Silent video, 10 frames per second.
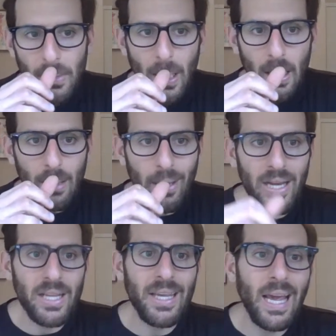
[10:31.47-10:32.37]
Um,
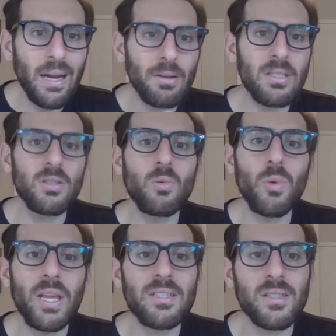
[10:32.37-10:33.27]
and it carries the
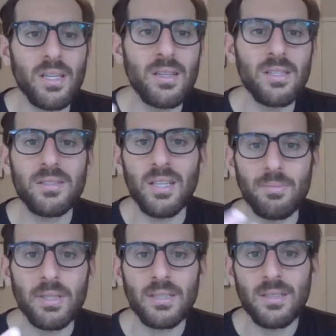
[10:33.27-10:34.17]
waste in this
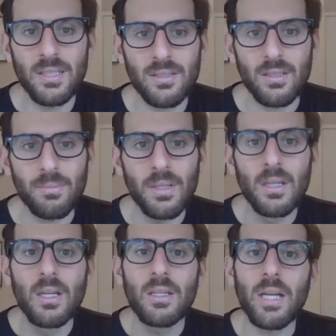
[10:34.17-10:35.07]
septic system.
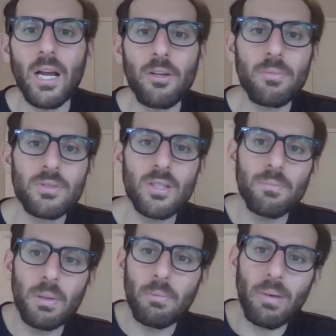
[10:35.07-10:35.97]
Now, you, some
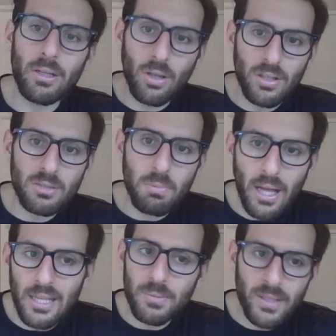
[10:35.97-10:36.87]
people might call this
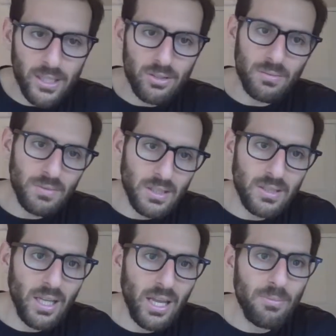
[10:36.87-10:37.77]
plasma. That certainly is a
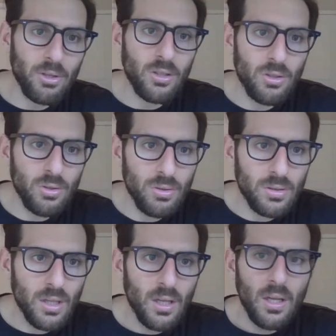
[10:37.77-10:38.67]
name you can
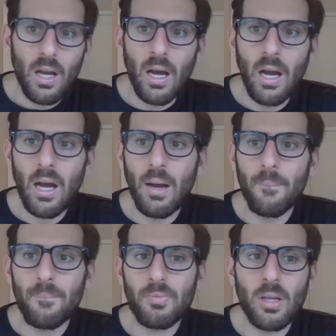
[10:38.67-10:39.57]
use.
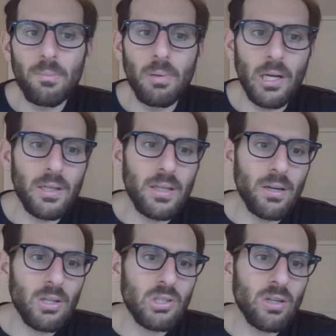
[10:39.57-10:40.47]
Um, but
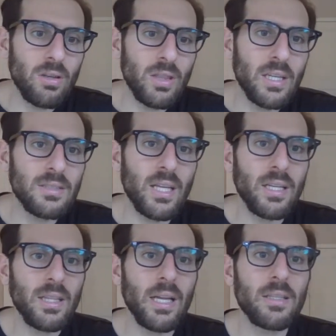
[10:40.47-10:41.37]
there are certain things
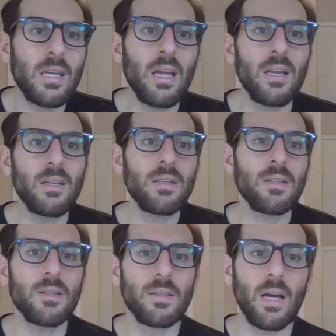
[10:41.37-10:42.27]
that that can
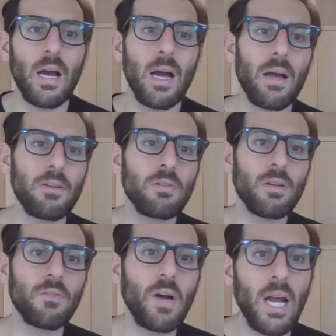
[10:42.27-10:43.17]
uh, you
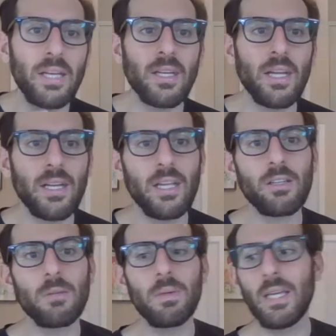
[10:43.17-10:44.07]
can find in it. It
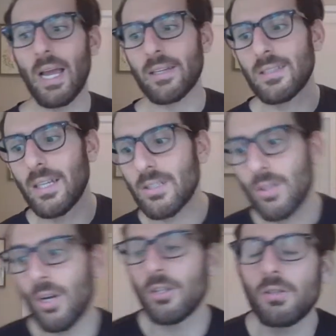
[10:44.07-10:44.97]
could be excess
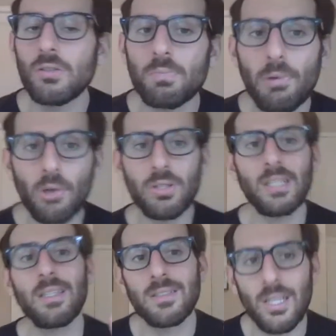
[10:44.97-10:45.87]
or unused
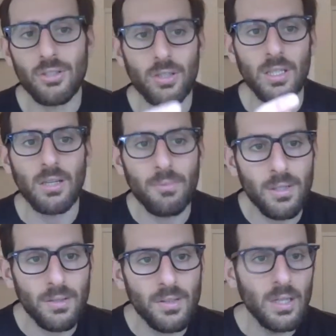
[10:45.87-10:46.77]
proteins that you're going to get rid
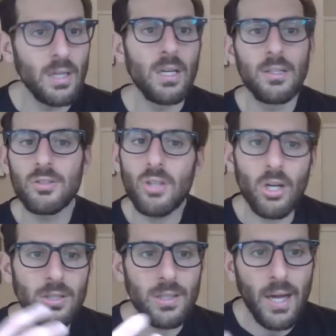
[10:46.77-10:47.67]
of,
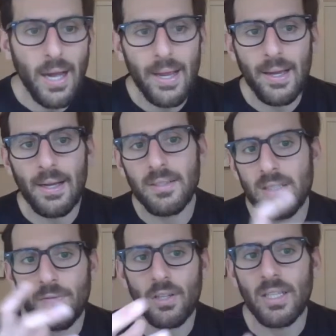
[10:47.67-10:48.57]
salt and ions,
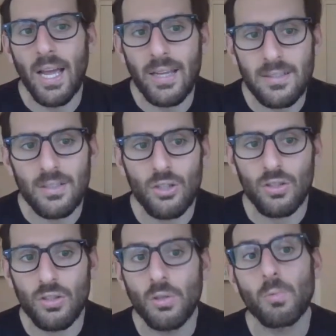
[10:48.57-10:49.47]
different
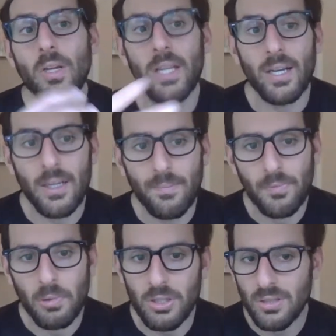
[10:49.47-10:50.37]
gases, urea,
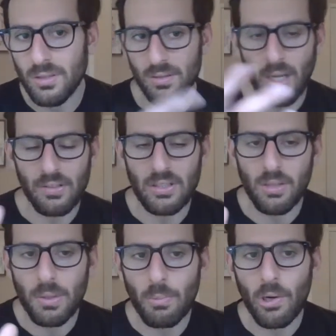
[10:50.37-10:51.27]
which is obviously a
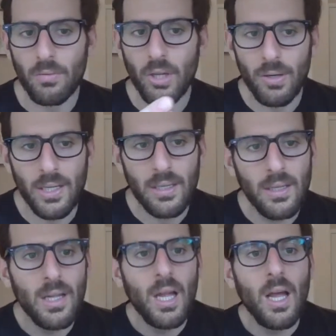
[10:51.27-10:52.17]
big part of urine,
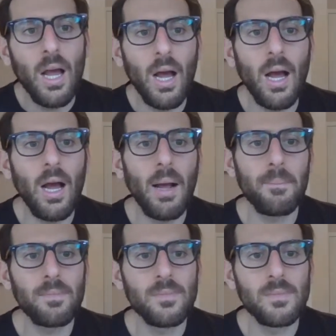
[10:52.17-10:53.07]
uh,
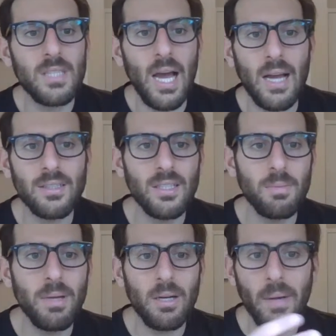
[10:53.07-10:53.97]
toxic
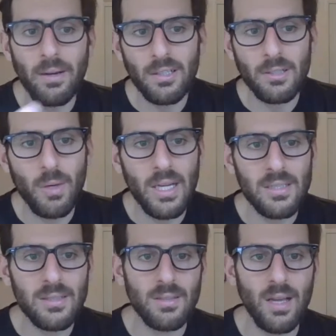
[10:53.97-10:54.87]
metabolic
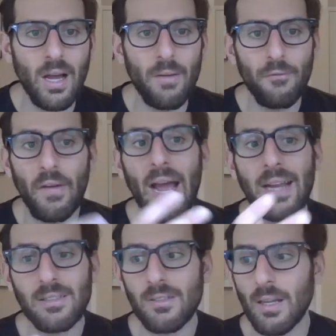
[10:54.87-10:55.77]
waste, uh,
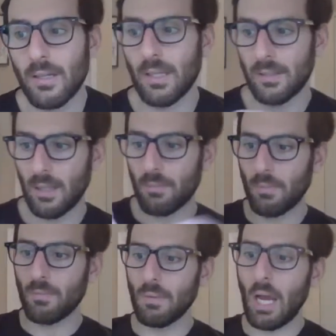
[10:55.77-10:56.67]
fats. Like I said,
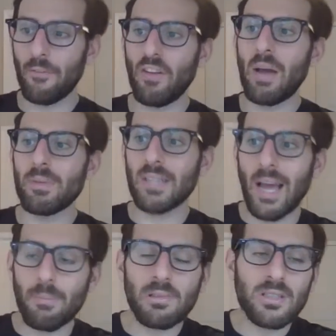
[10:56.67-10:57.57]
uh, fat
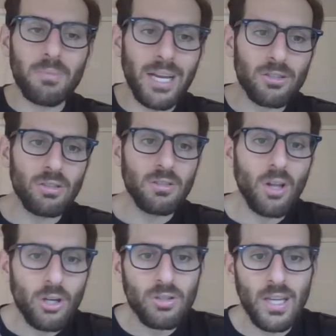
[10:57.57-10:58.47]
metabolism actually
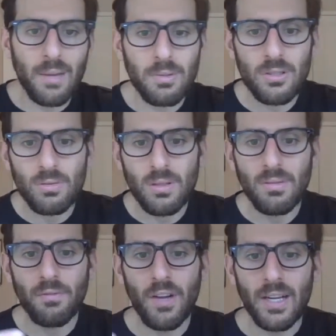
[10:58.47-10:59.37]
largely happens through the
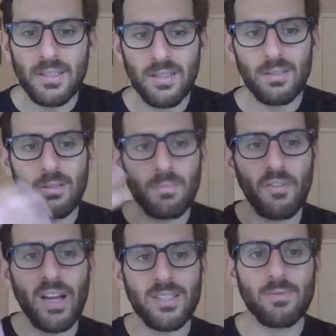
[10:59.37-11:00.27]
lymphatic system.
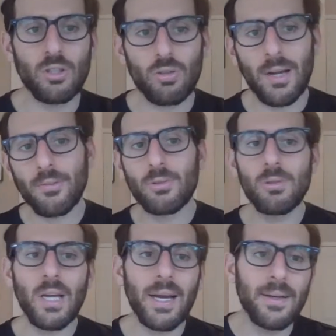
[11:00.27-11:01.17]
Fats have to travel through
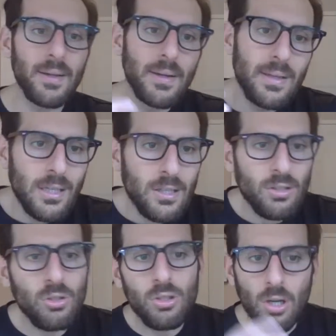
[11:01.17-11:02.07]
that.
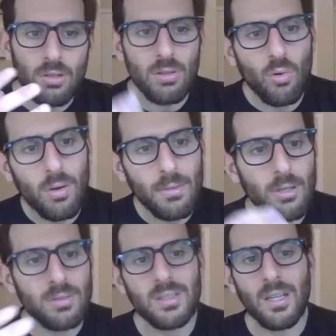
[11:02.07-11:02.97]
Glucose,
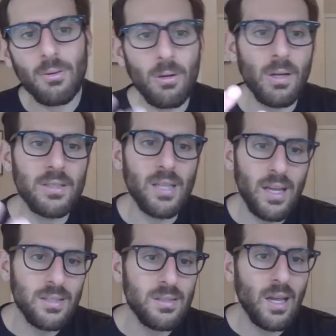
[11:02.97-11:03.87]
hormones, steroids,
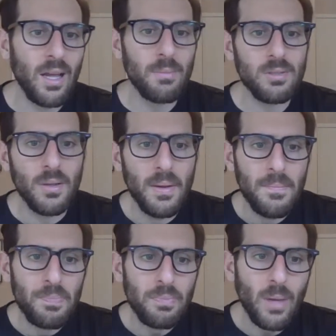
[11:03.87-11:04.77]
enzymes.
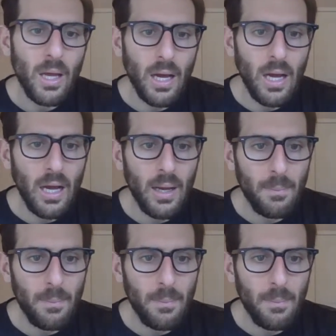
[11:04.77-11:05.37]
Uh,